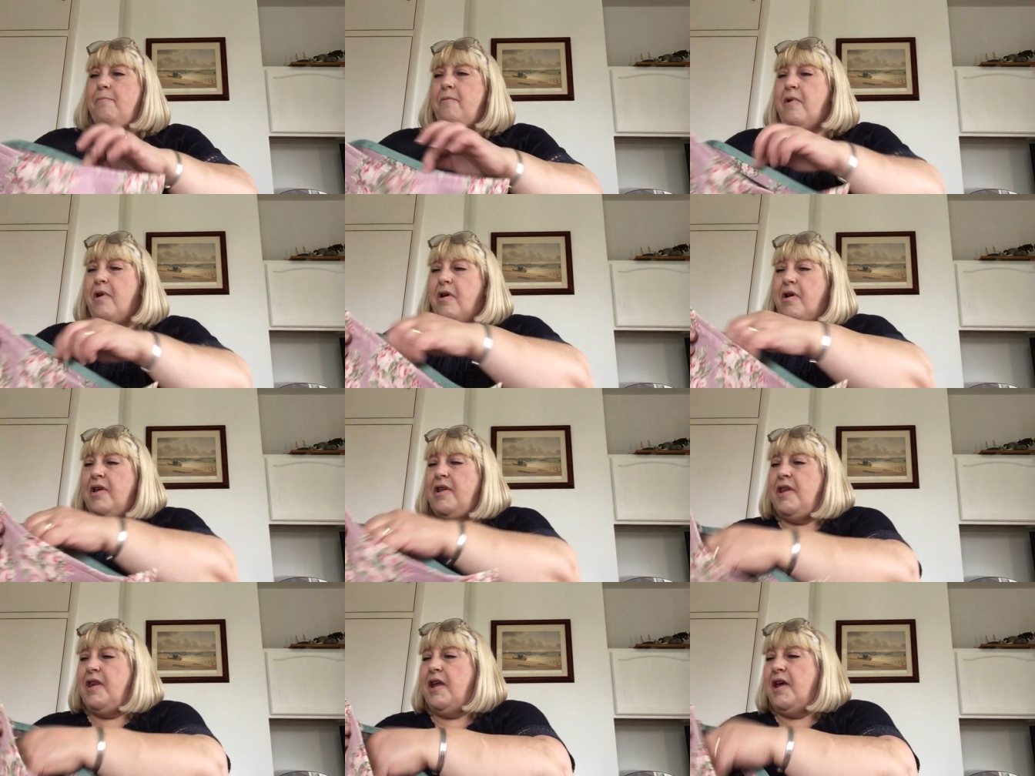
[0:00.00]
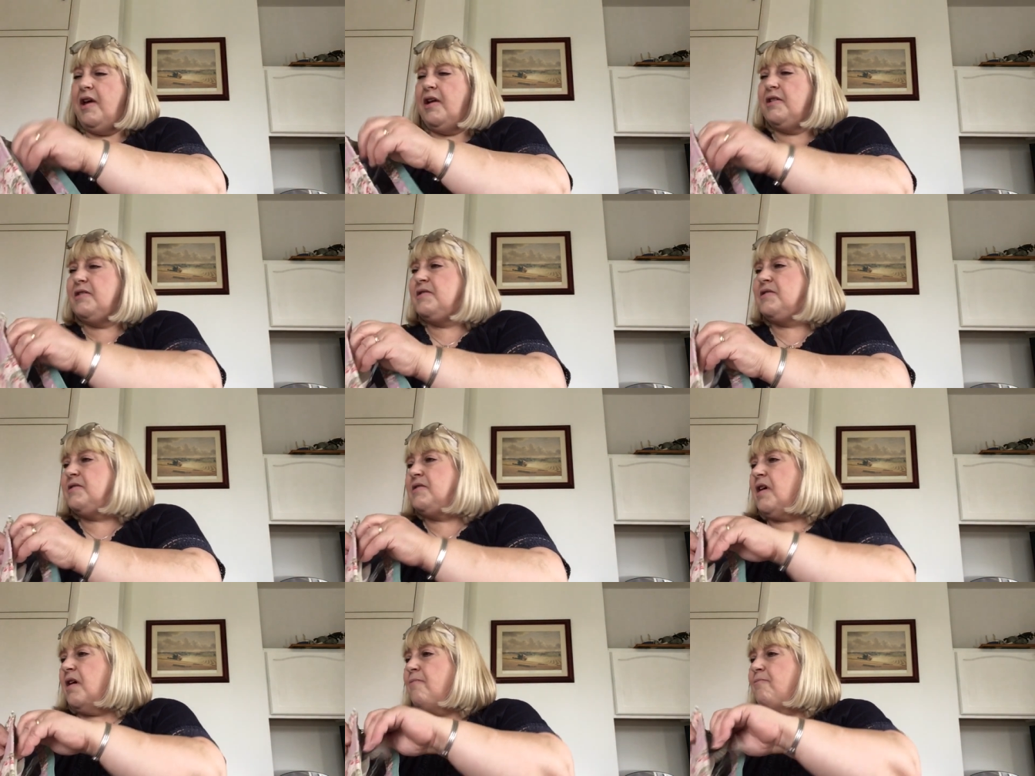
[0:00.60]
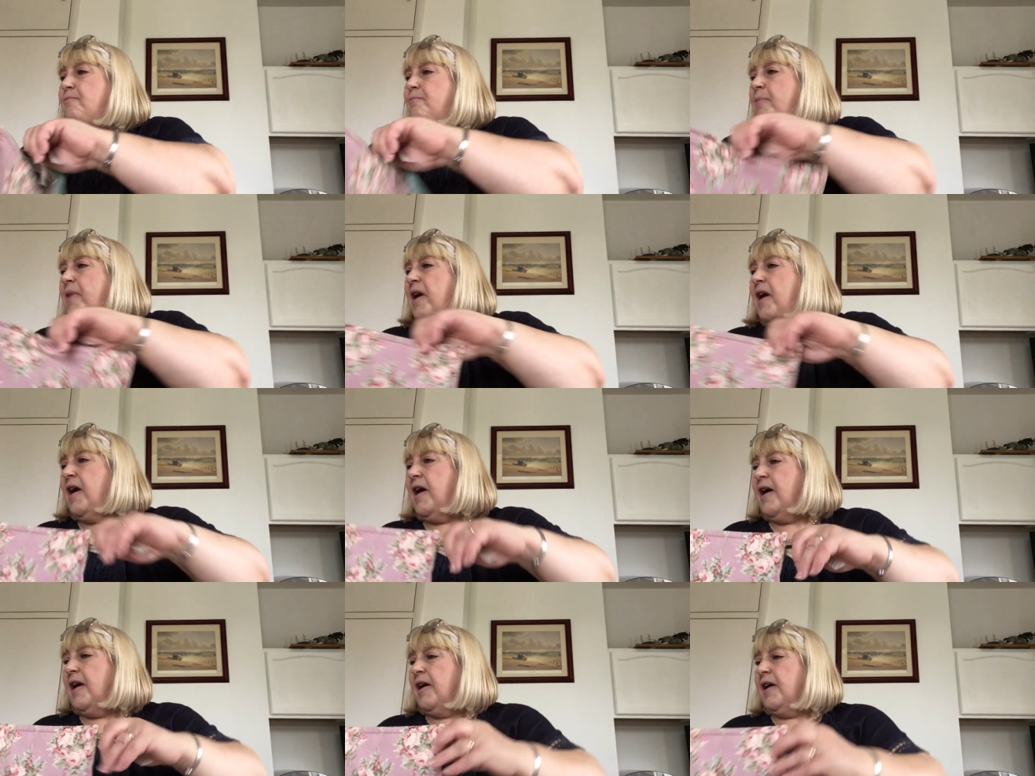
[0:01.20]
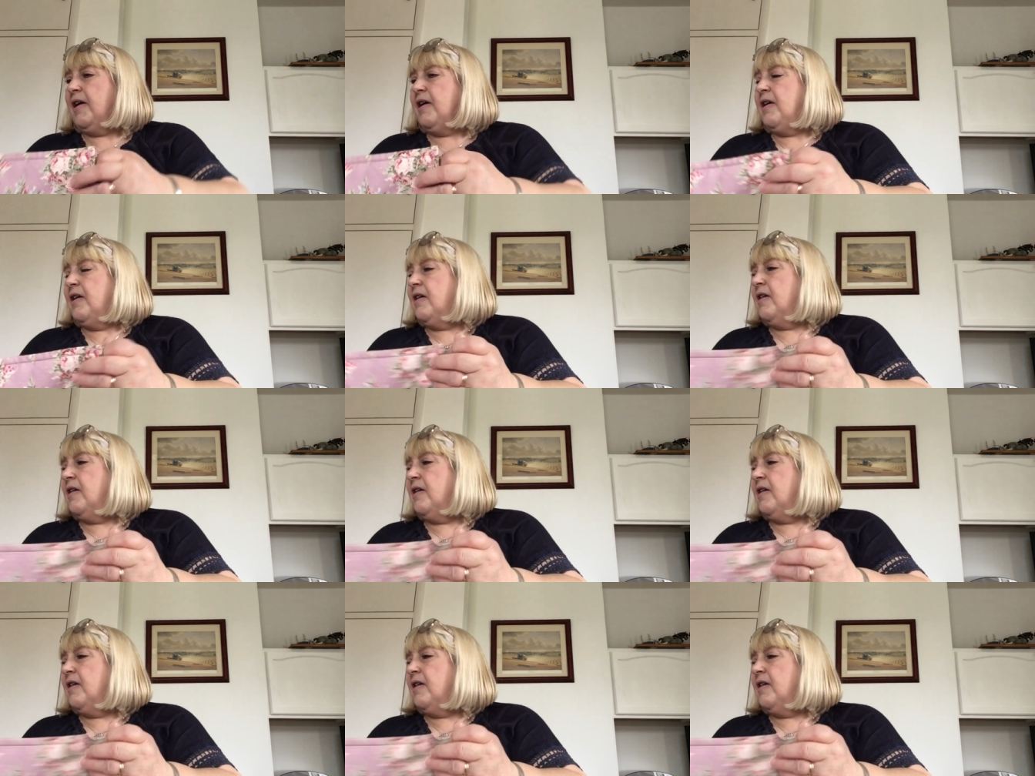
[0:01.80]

my next bag?